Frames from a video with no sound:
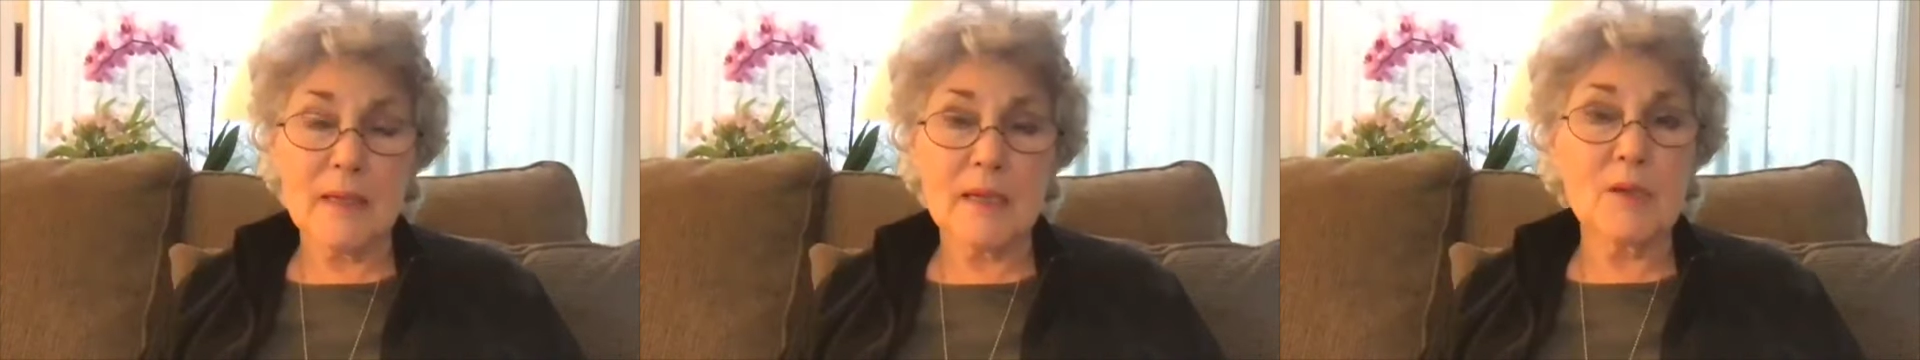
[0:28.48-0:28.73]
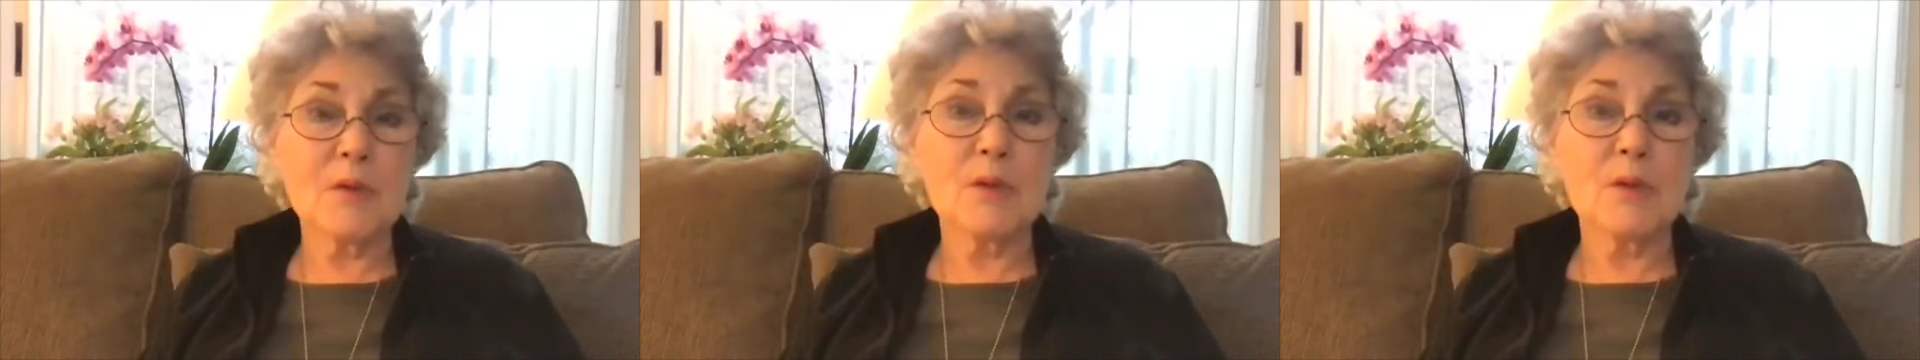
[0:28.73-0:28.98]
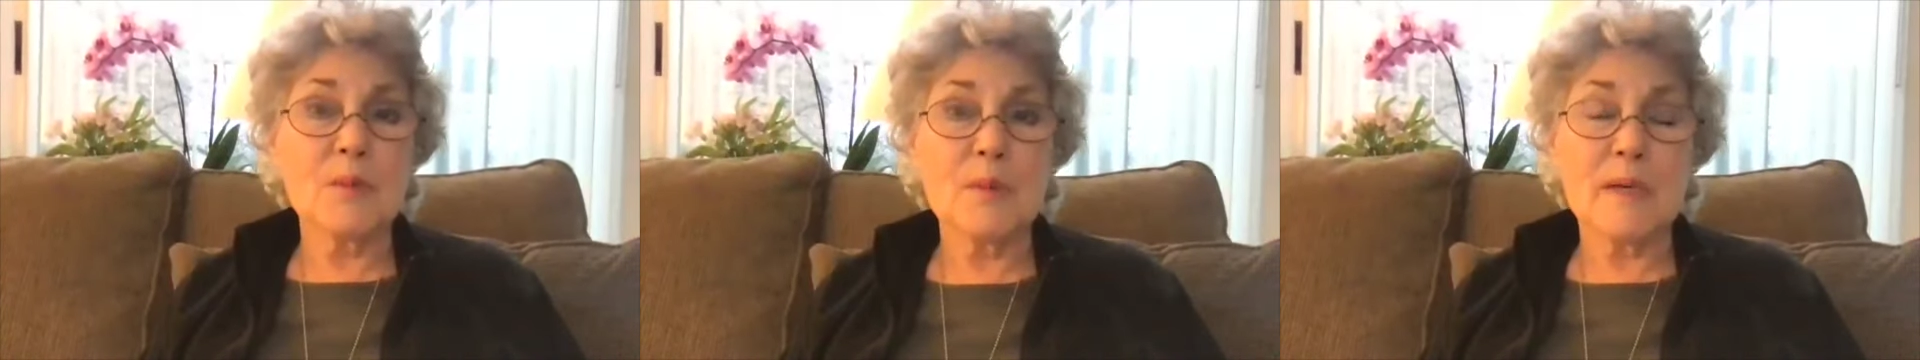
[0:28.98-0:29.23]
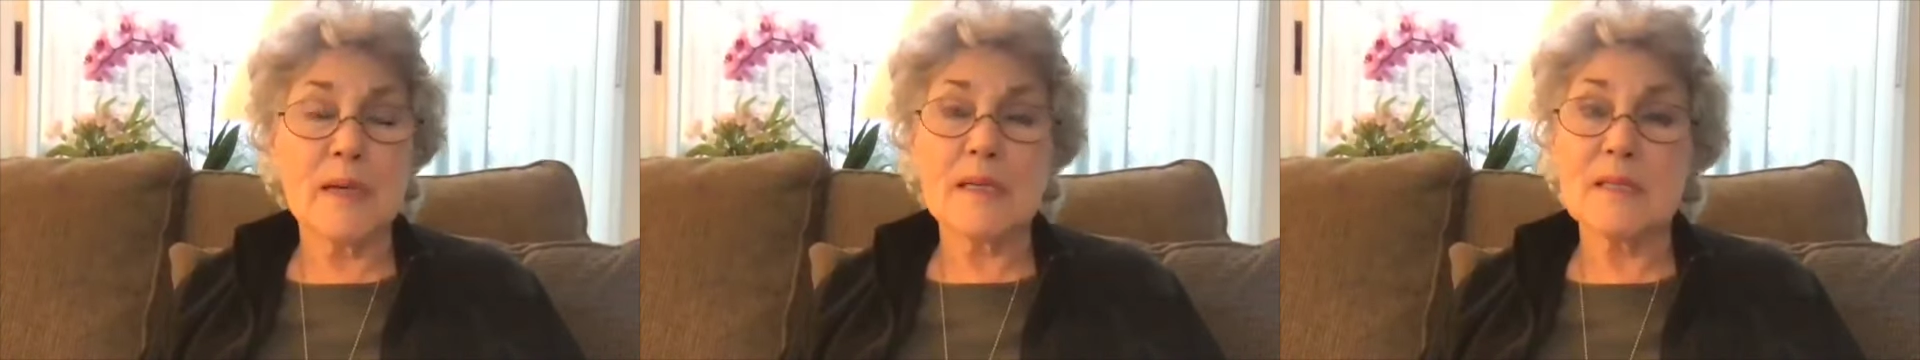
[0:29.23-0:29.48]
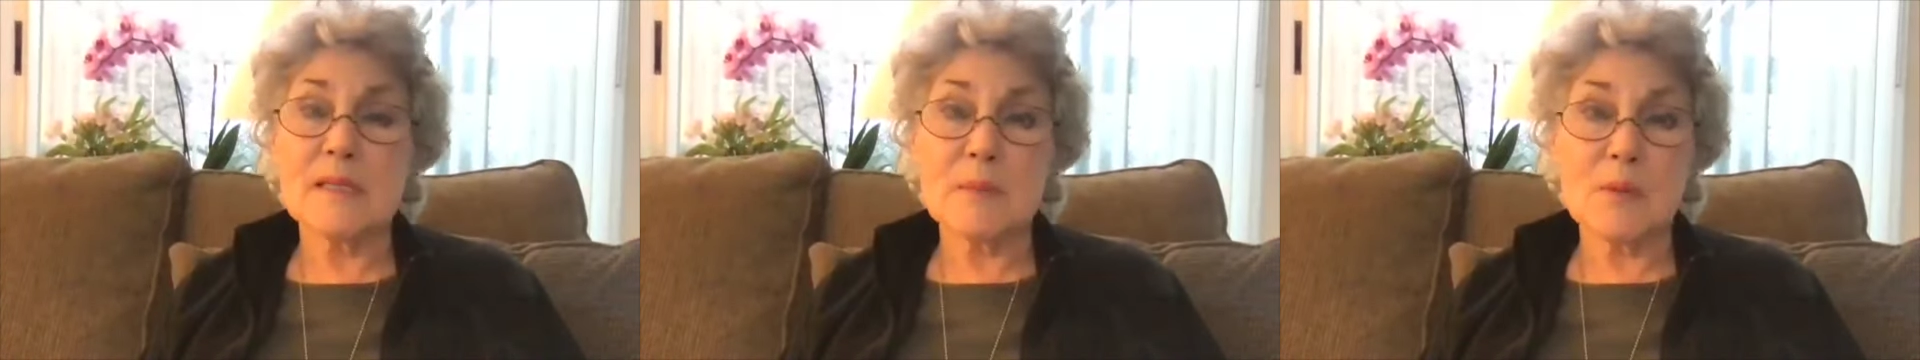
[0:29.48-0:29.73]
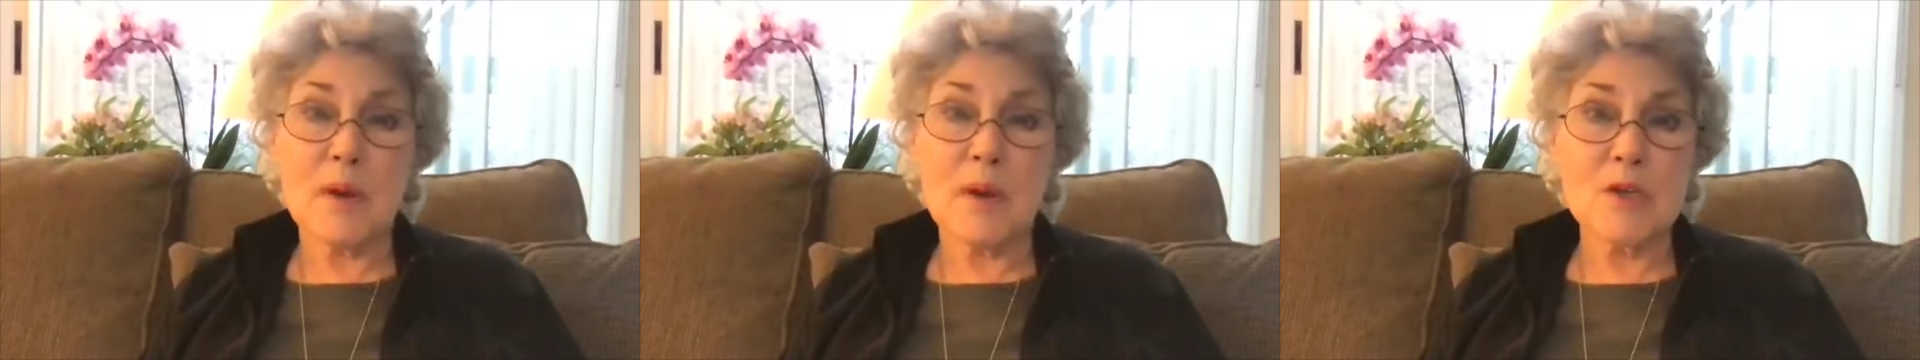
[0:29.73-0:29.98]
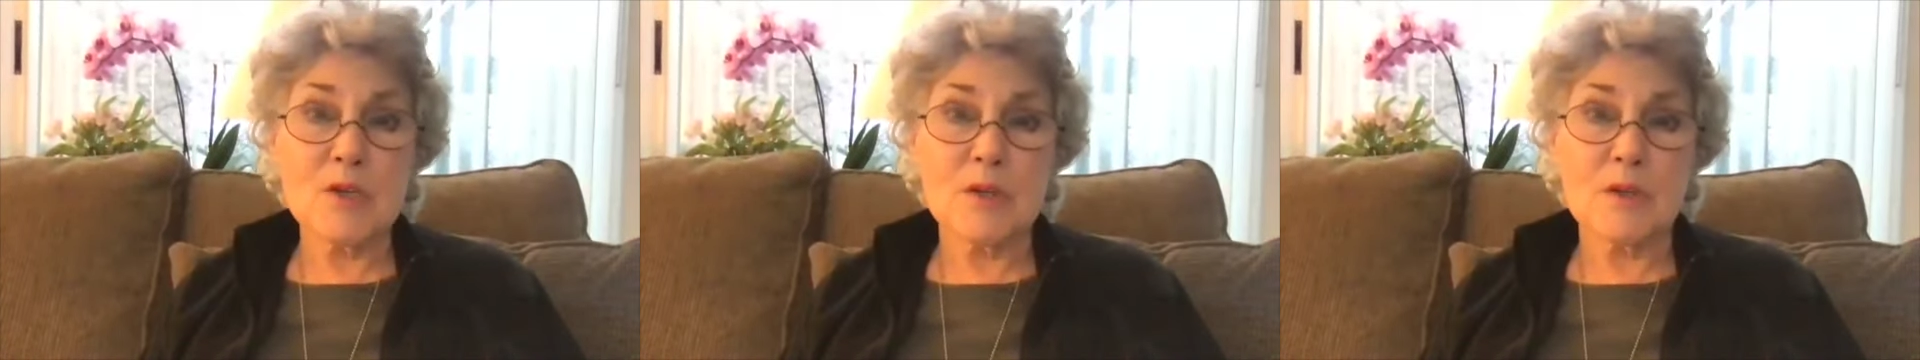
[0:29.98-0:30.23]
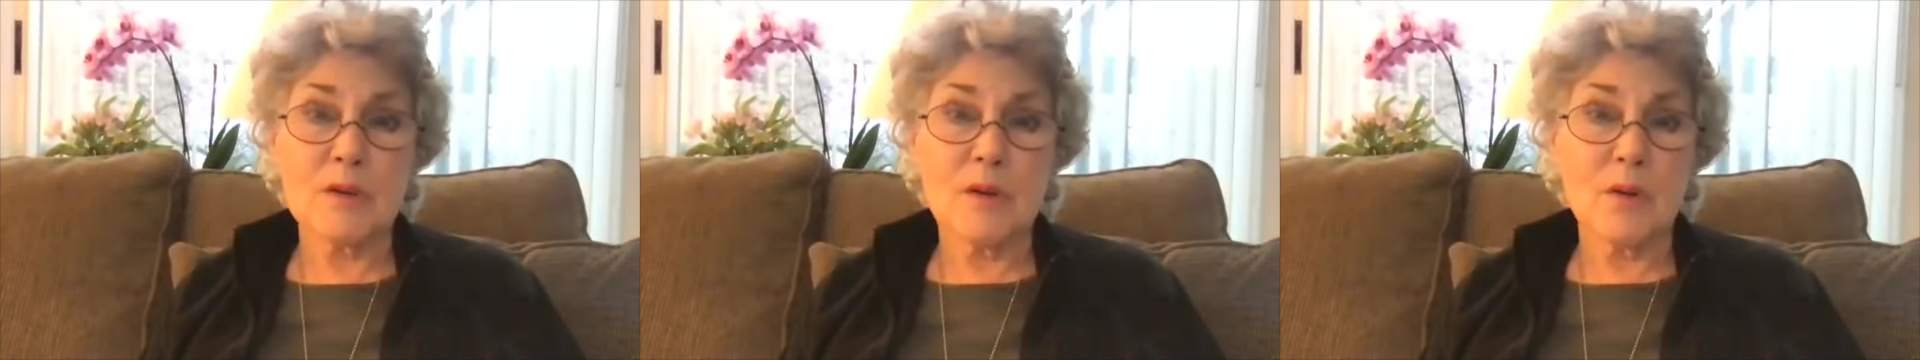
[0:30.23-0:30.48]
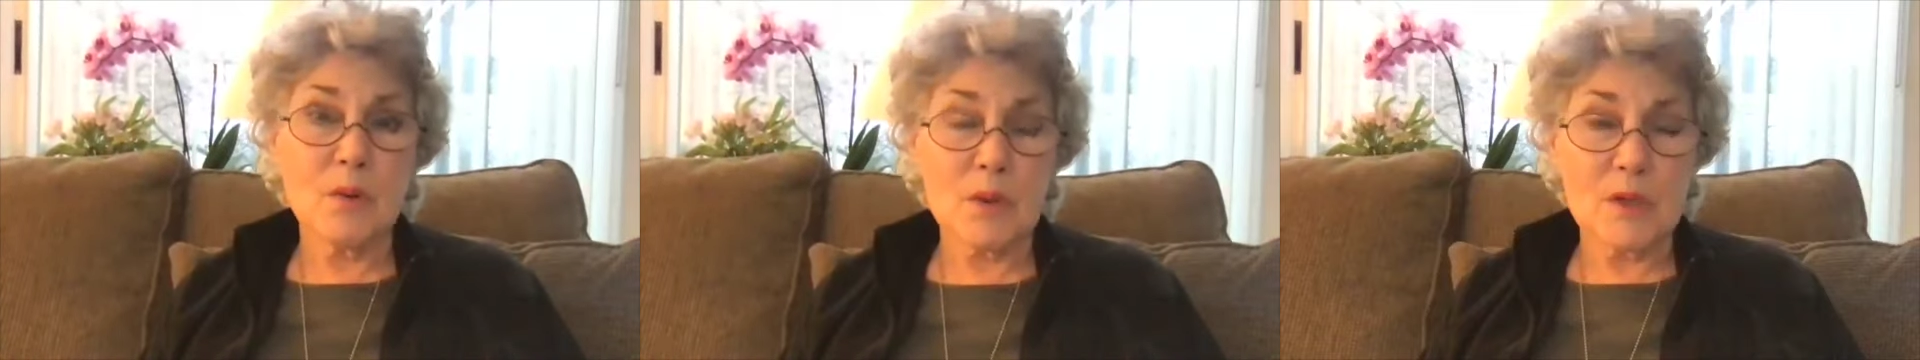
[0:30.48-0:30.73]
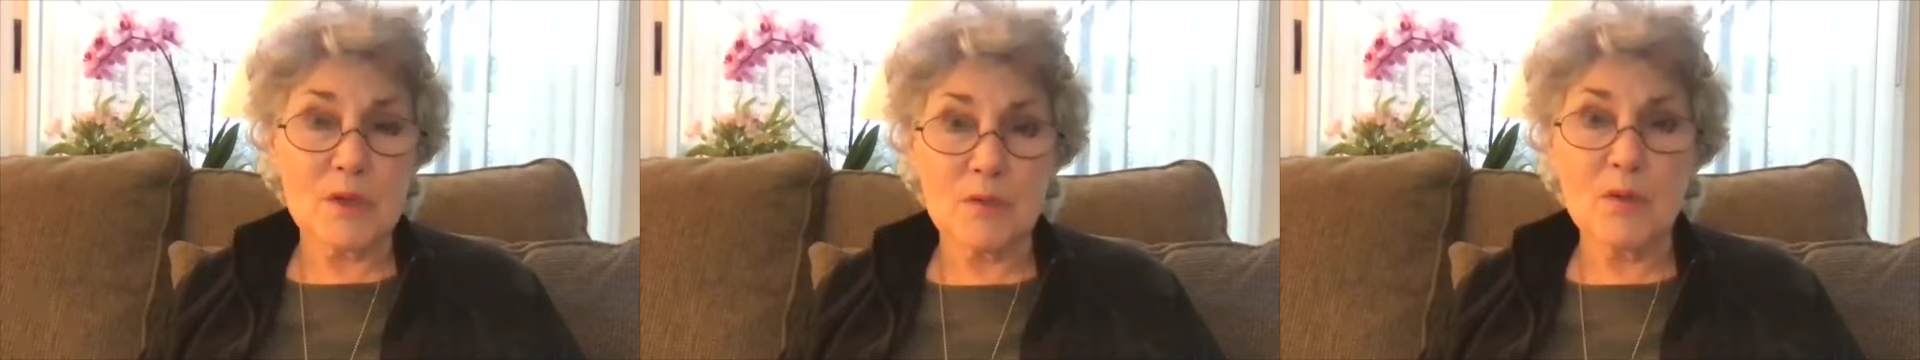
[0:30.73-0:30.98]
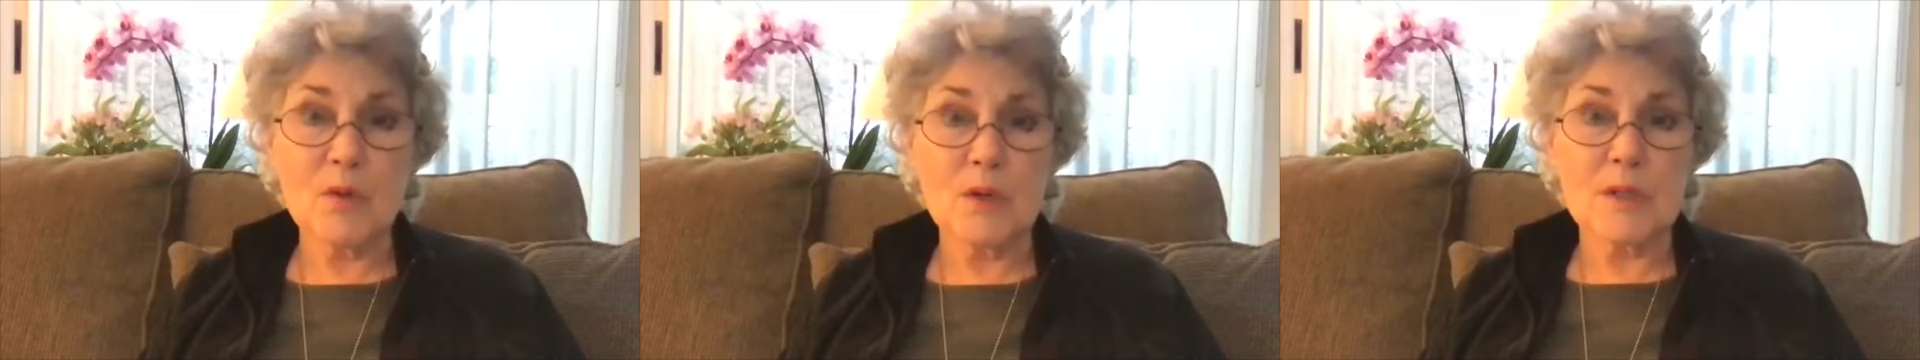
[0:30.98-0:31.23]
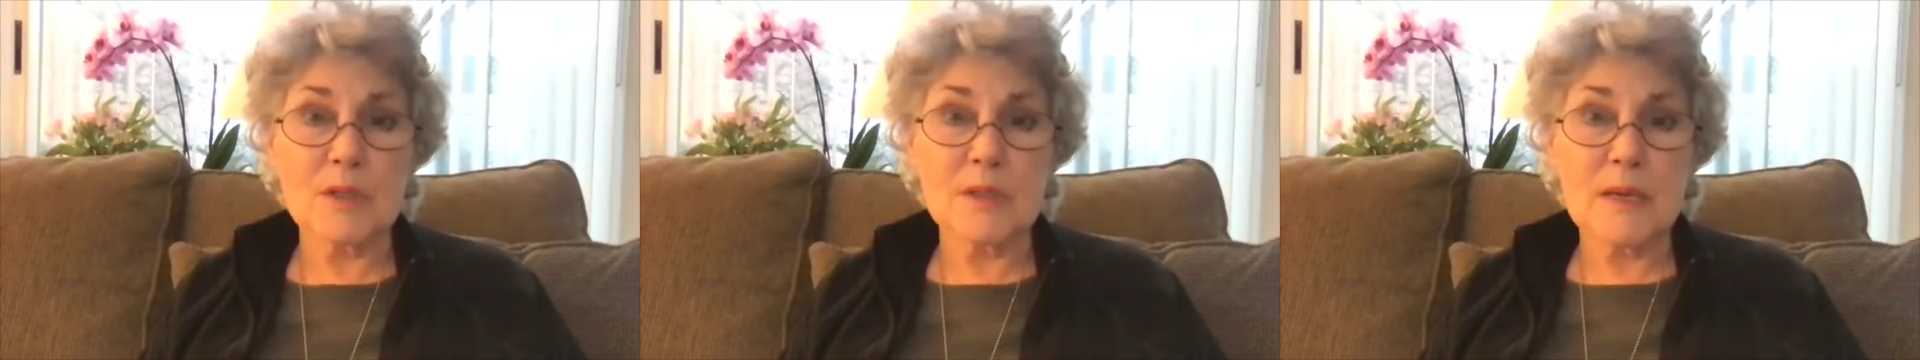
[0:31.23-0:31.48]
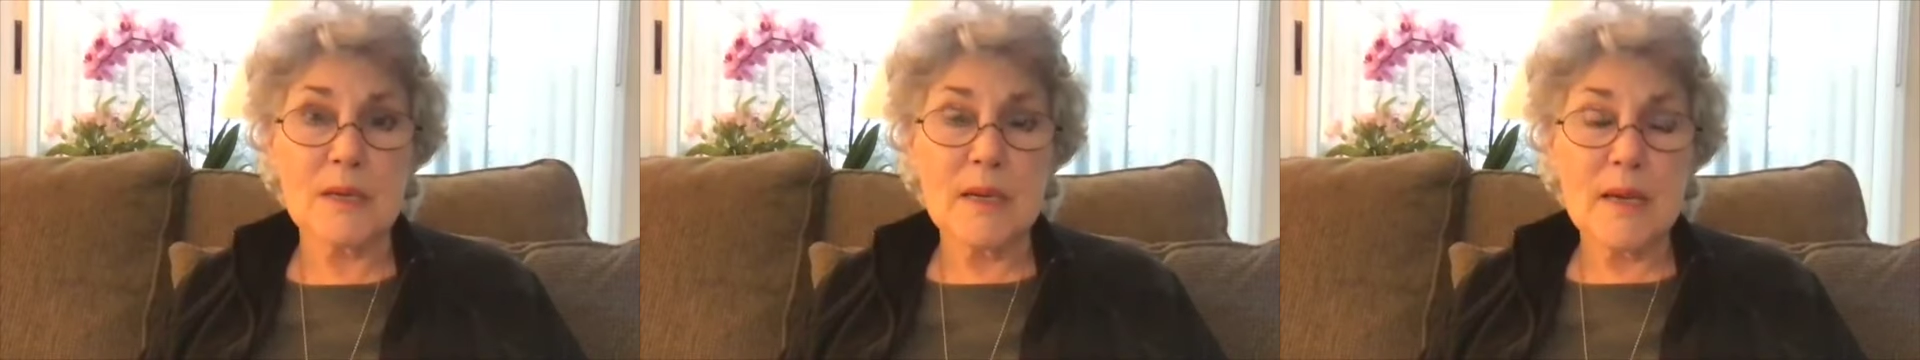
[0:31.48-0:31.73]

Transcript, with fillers: It could be a separation or a divorce,